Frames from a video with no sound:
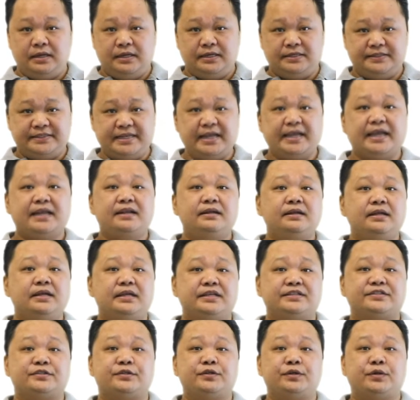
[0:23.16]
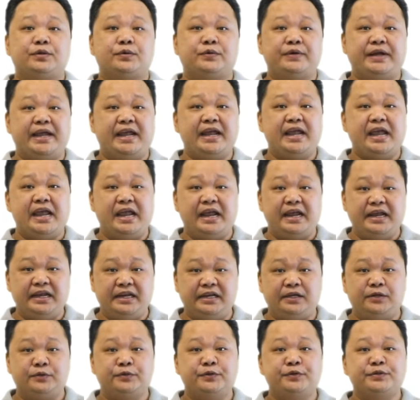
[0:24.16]
Second is to create an
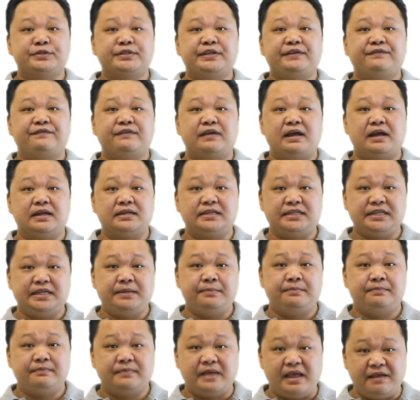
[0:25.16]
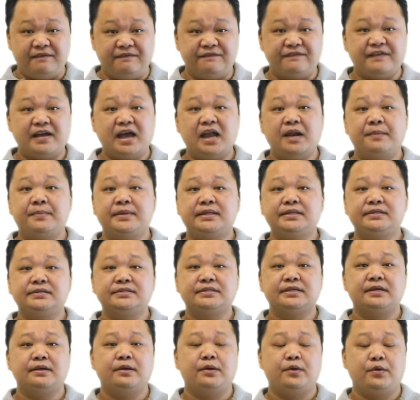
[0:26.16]
inclusive team
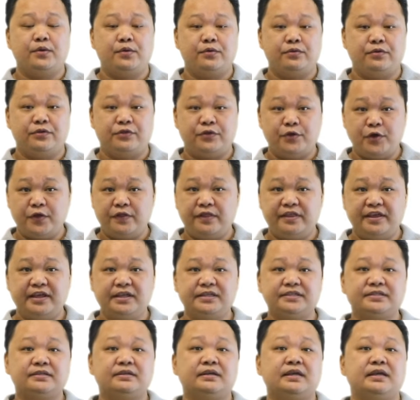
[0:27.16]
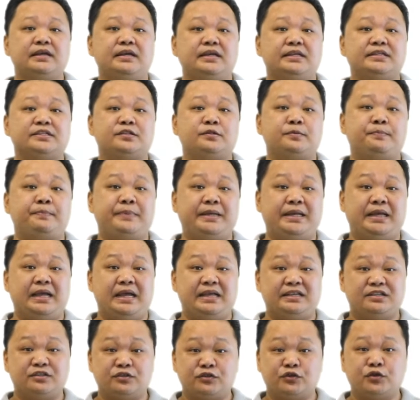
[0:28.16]
environment. Third thing is to be
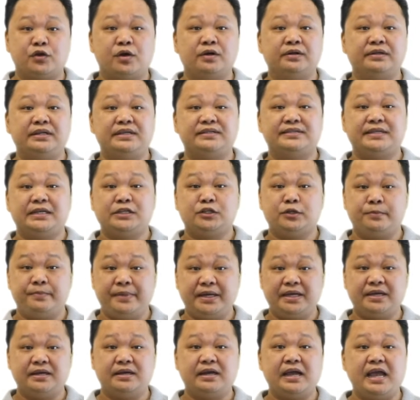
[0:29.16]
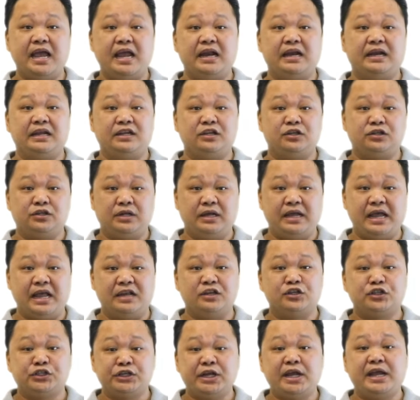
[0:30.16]
a strong decision maker
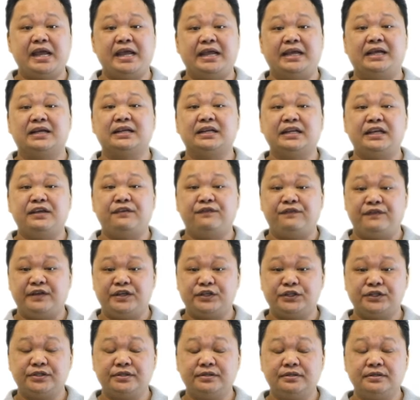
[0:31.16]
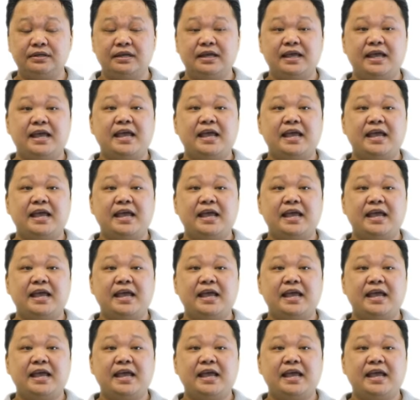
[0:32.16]
and share a clear vision.